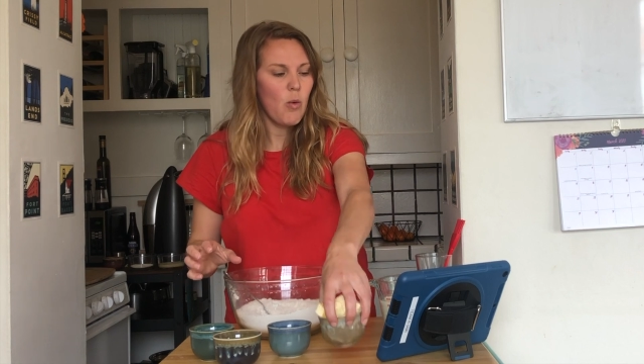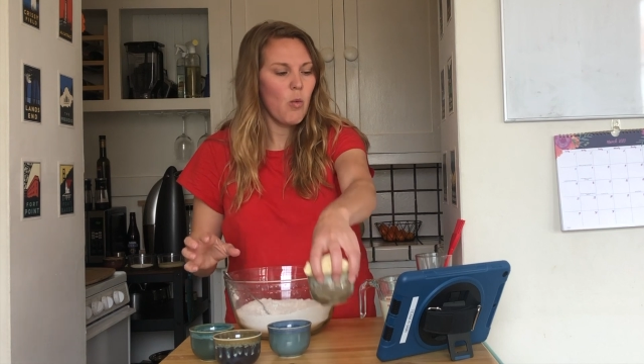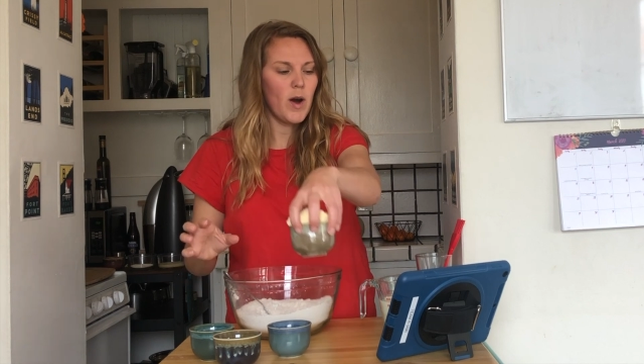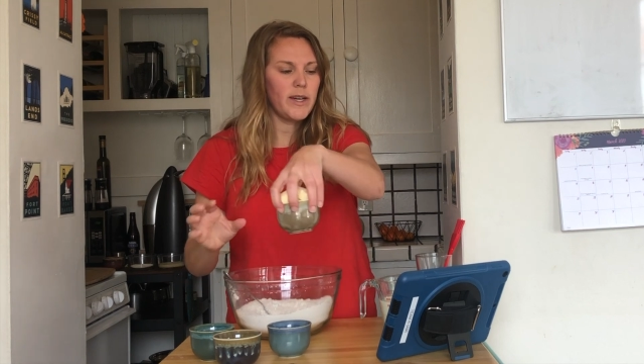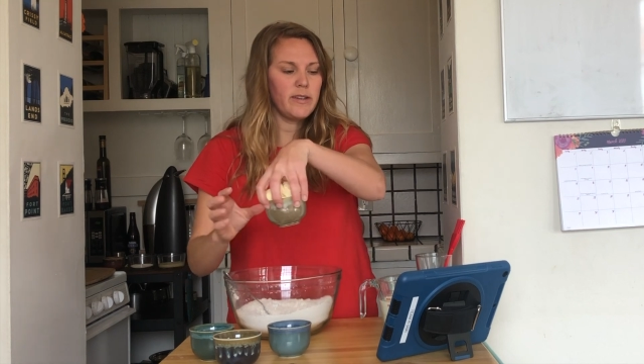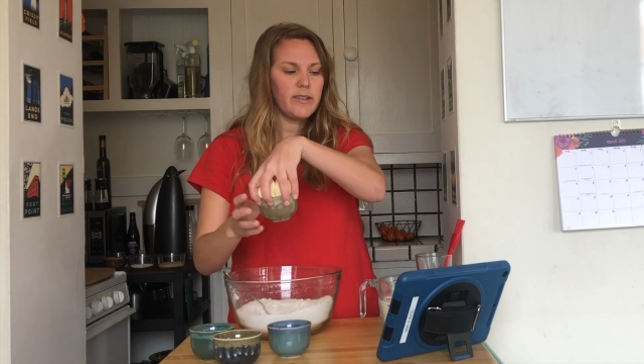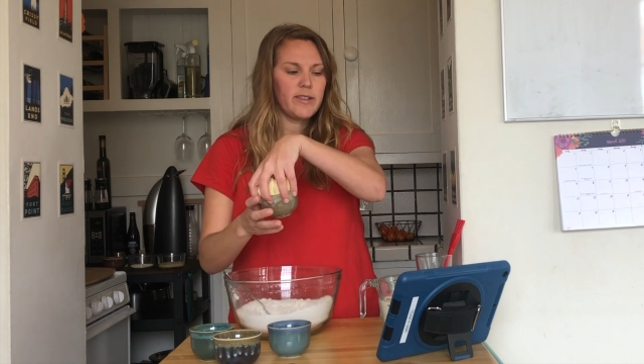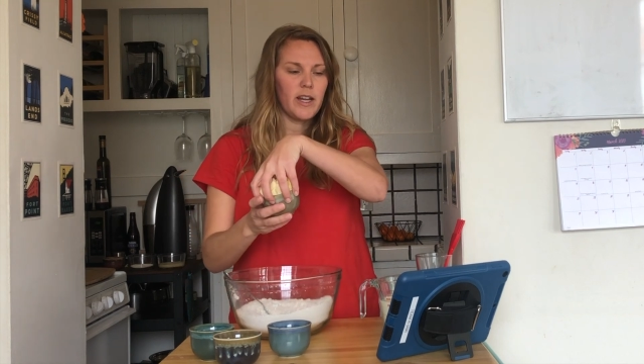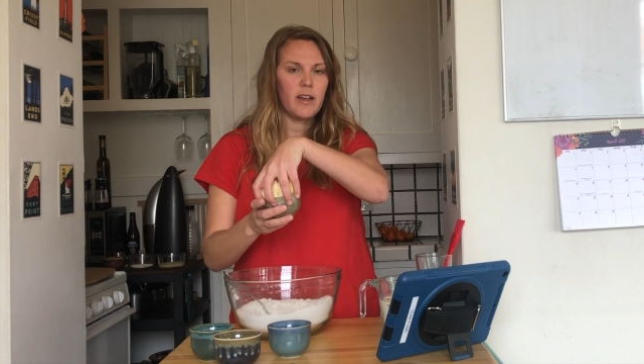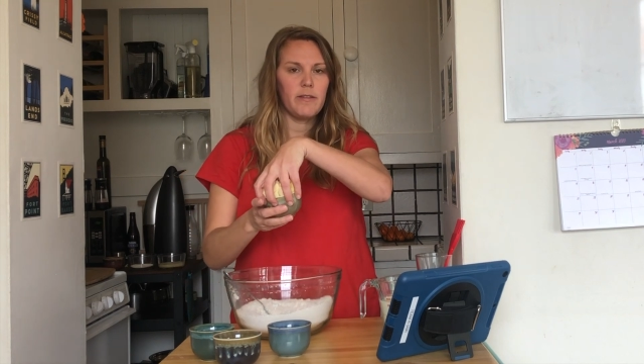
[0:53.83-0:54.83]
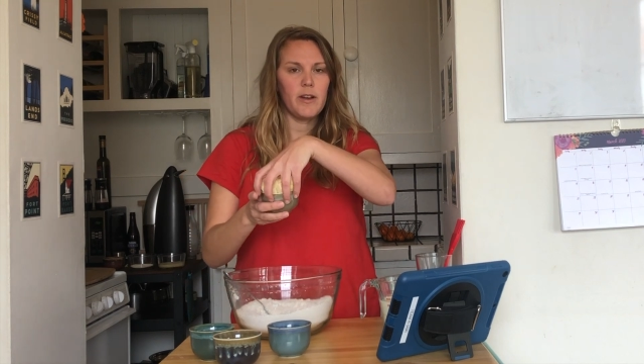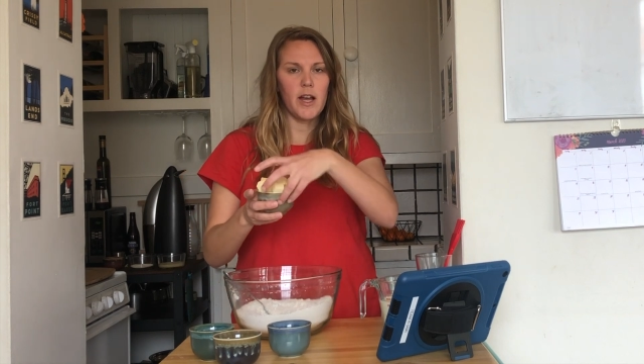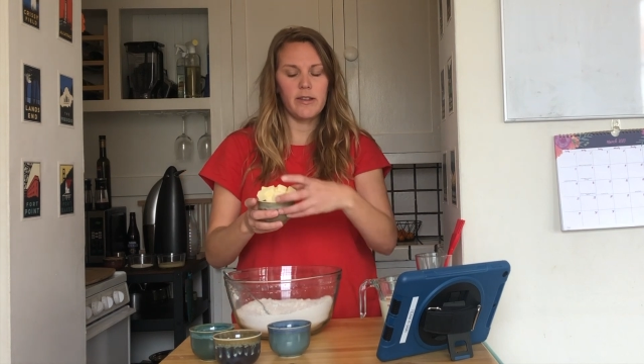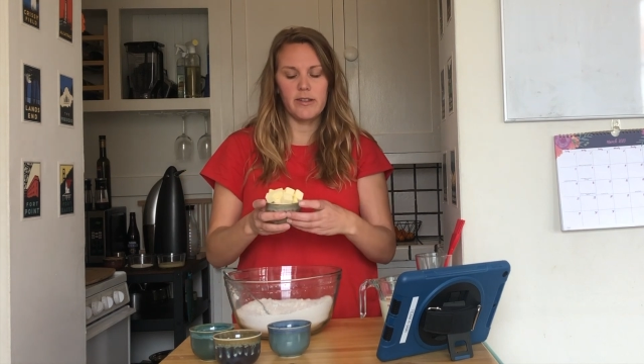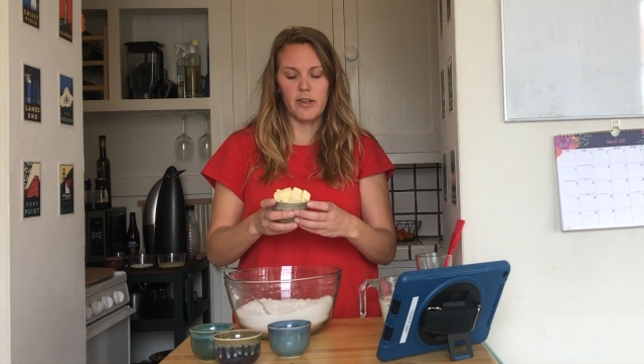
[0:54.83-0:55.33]
1 stick of
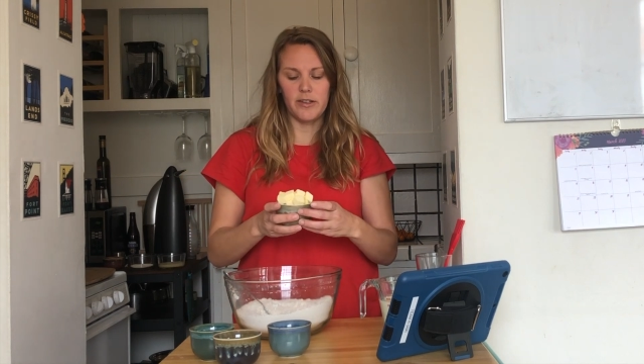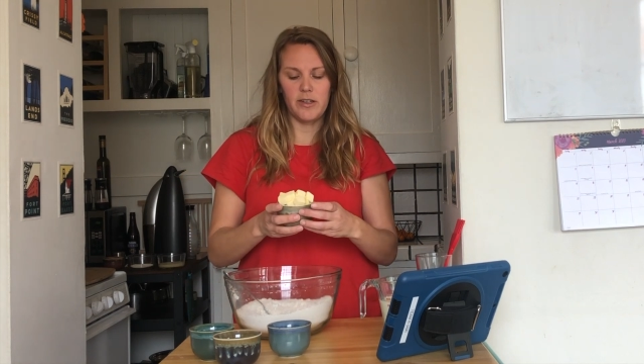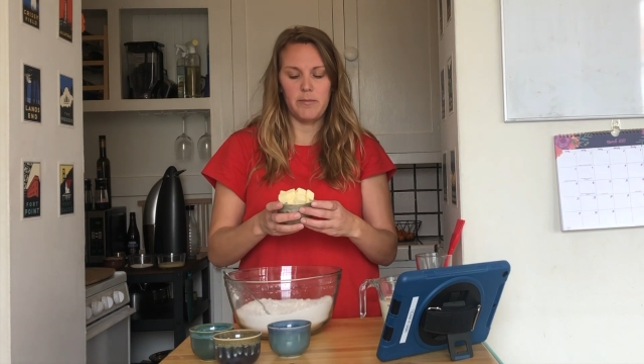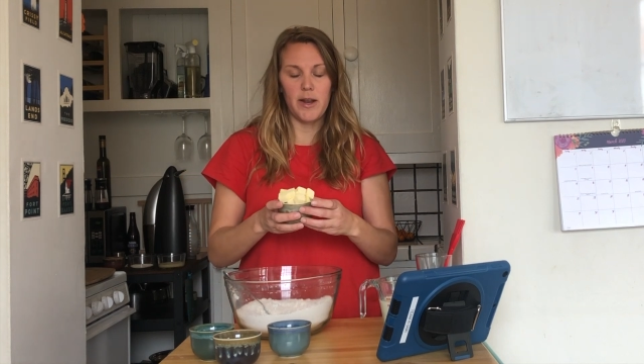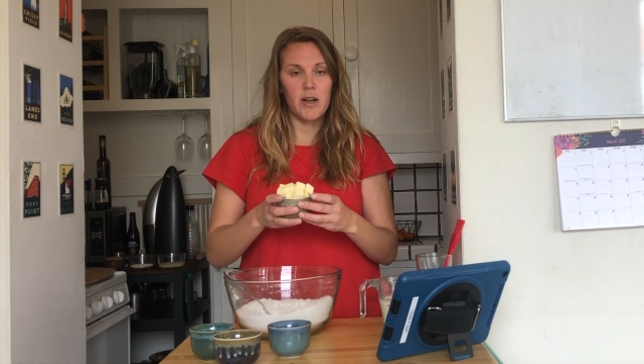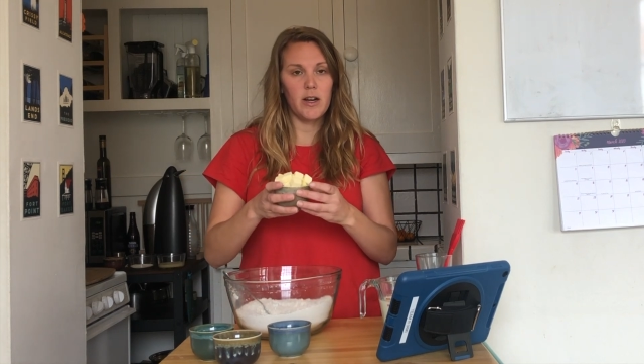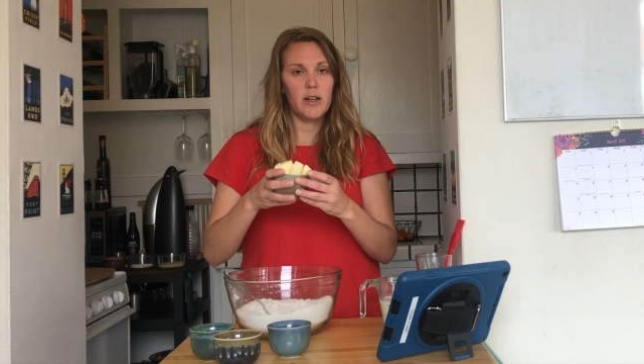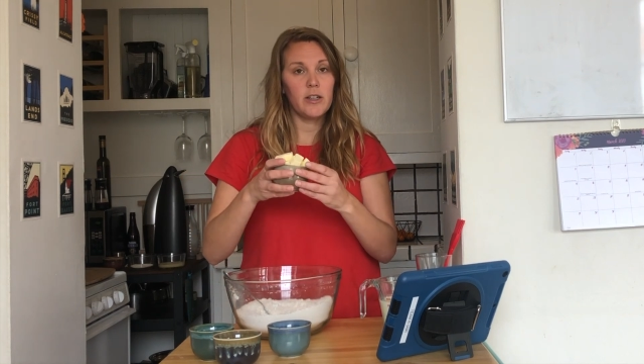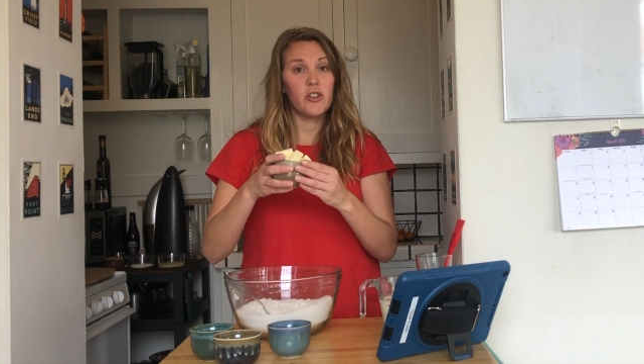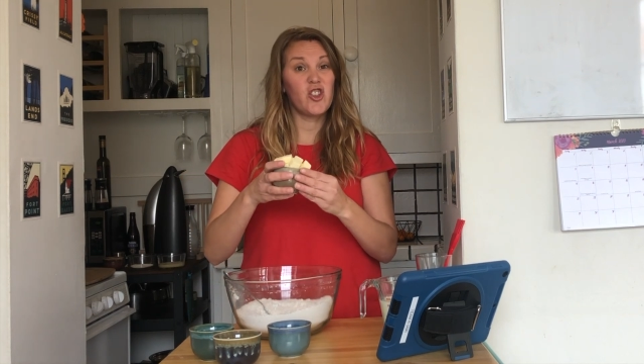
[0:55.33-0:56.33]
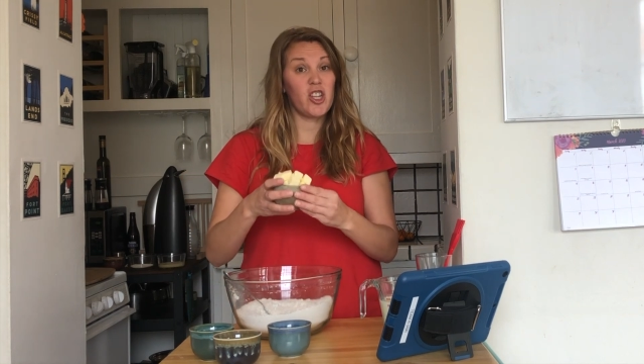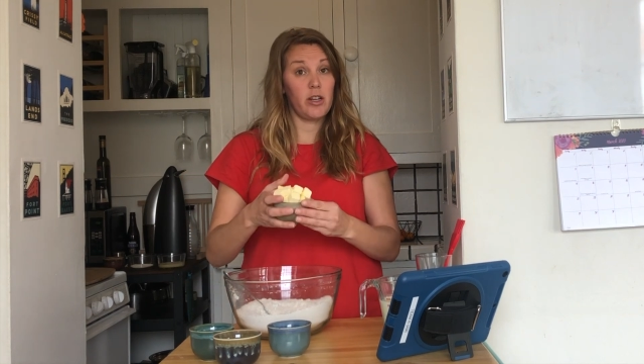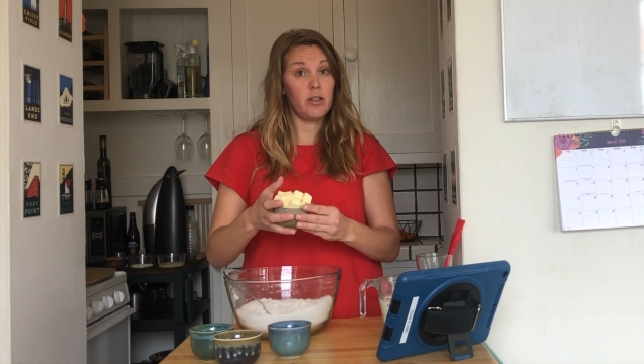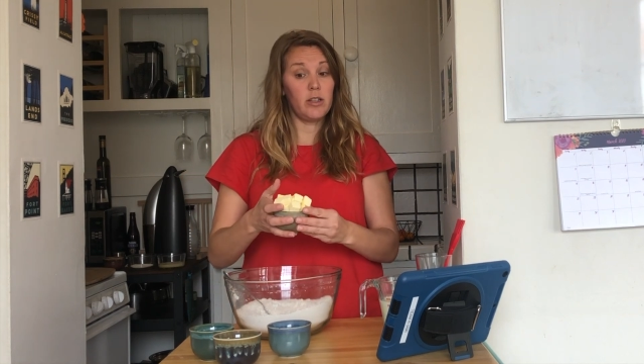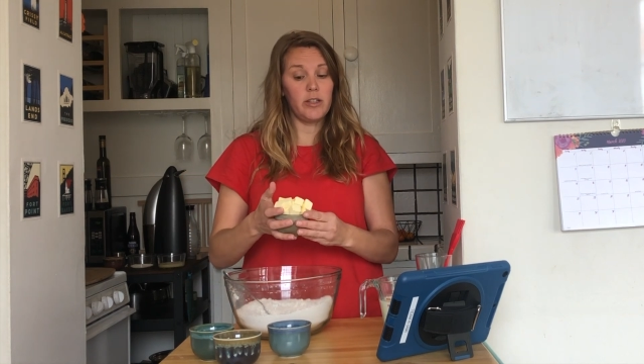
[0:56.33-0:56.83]
unsalted butter,
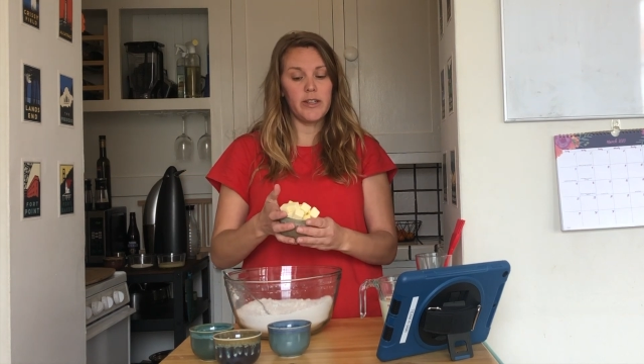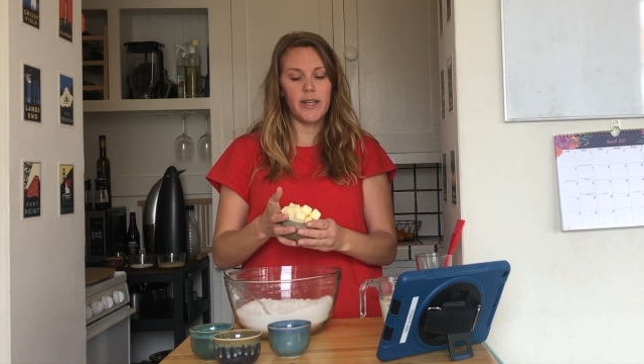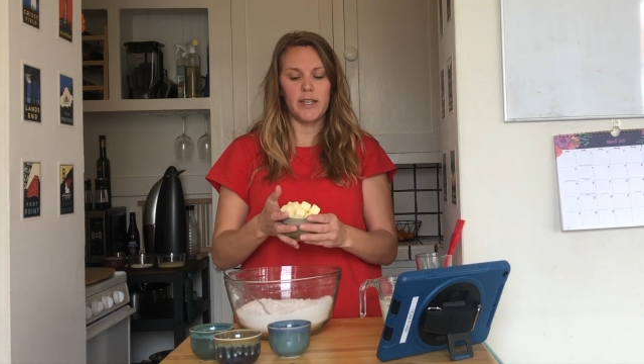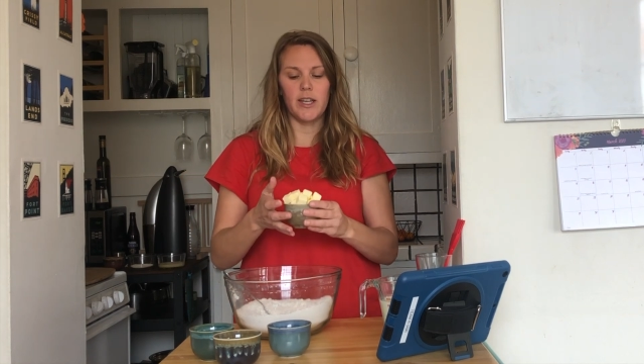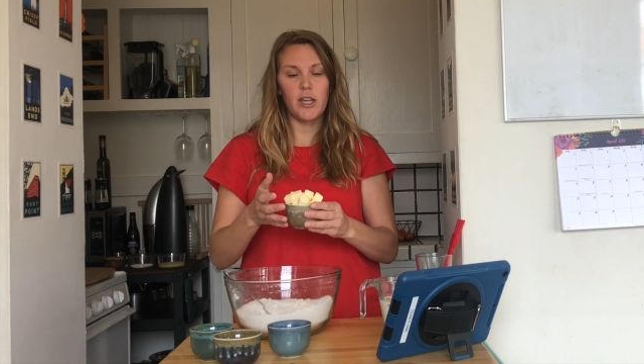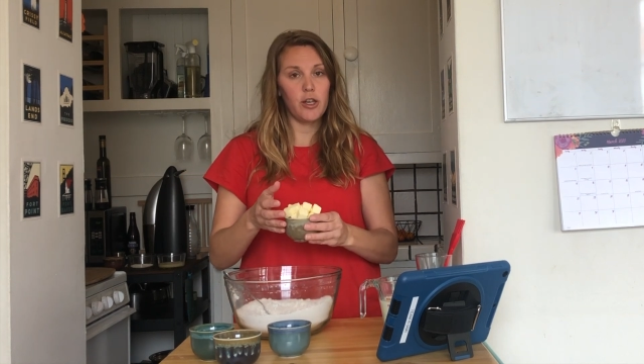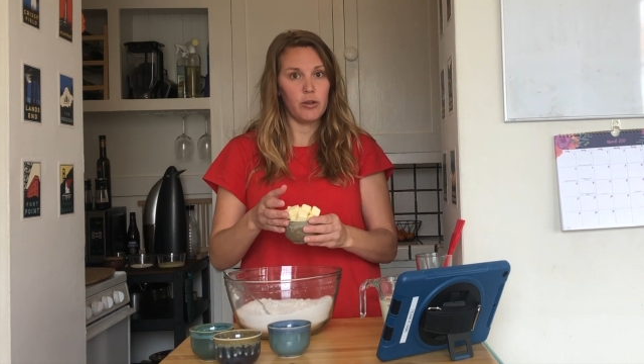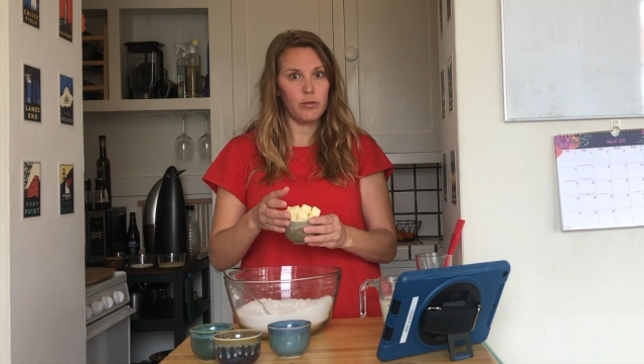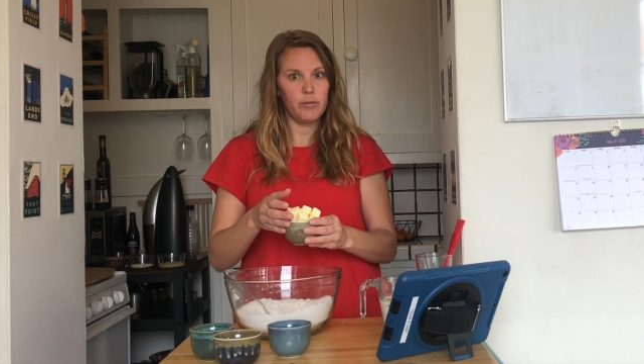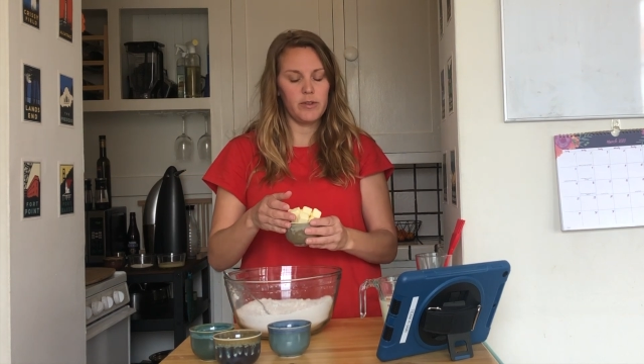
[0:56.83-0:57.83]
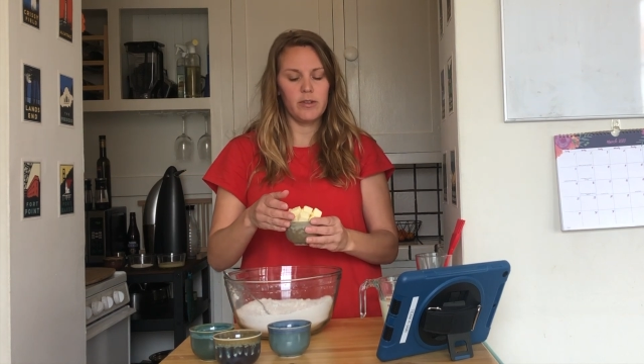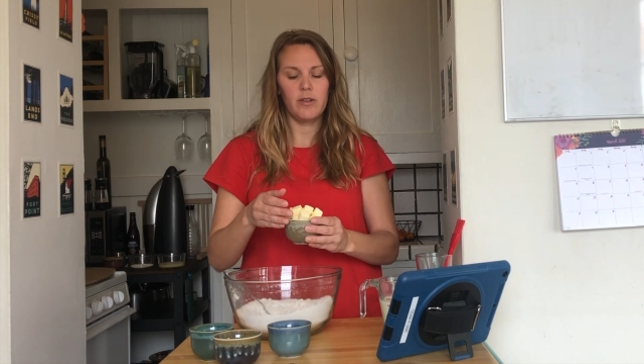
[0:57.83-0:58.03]
chilled and cubed.